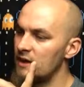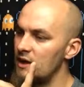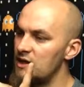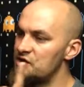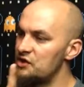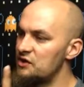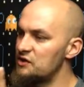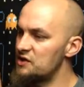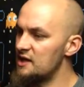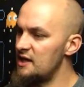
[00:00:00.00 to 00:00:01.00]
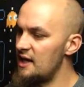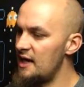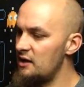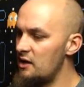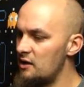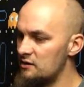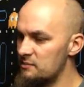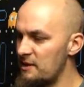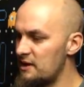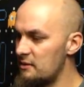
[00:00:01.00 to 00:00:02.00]
As you can see in our
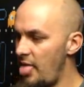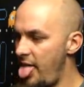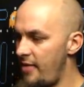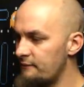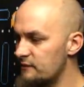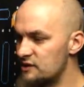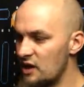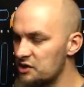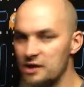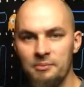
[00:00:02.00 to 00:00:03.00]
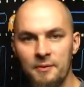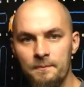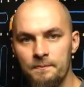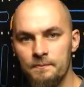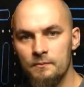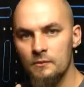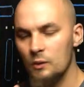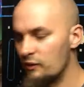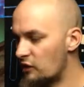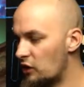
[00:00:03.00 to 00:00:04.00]
starship,
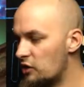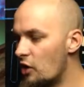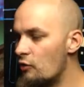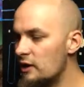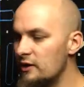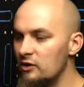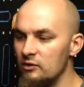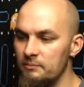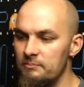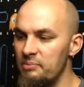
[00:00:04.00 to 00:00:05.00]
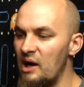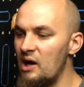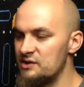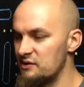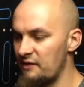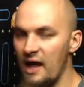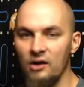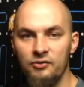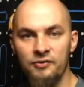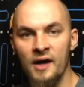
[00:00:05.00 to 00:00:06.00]
we've got no little bars of
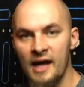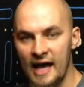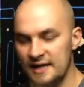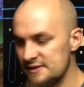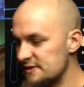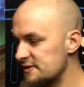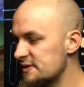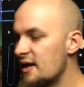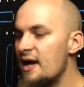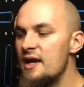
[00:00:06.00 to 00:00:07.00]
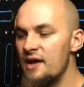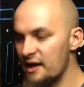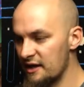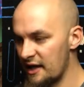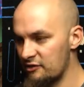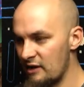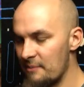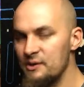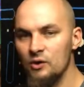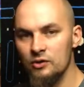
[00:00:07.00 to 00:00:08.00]
health hazards, none of that
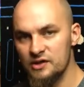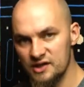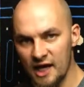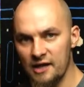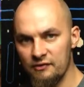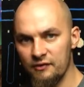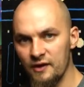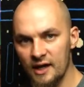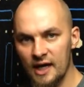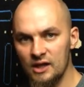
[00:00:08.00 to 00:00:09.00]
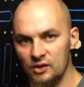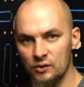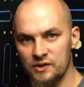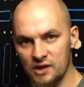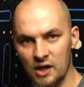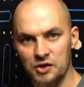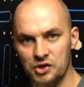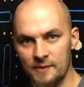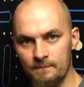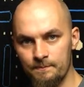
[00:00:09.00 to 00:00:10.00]
crap. You're safe in your starship.